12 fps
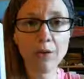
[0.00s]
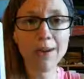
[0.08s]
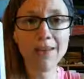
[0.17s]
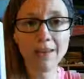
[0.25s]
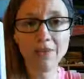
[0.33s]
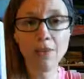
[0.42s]
a
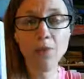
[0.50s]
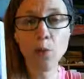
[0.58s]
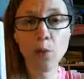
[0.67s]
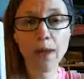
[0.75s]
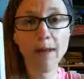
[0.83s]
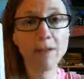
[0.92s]

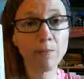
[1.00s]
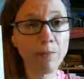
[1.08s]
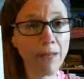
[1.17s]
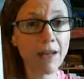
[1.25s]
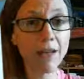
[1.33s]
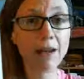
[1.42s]
different way to
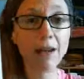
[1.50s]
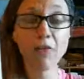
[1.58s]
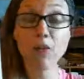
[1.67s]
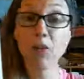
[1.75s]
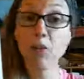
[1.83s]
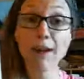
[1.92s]
be
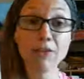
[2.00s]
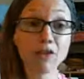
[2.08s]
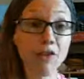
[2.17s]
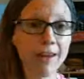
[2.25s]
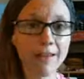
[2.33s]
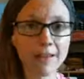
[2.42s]
if you got
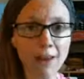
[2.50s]
your eyes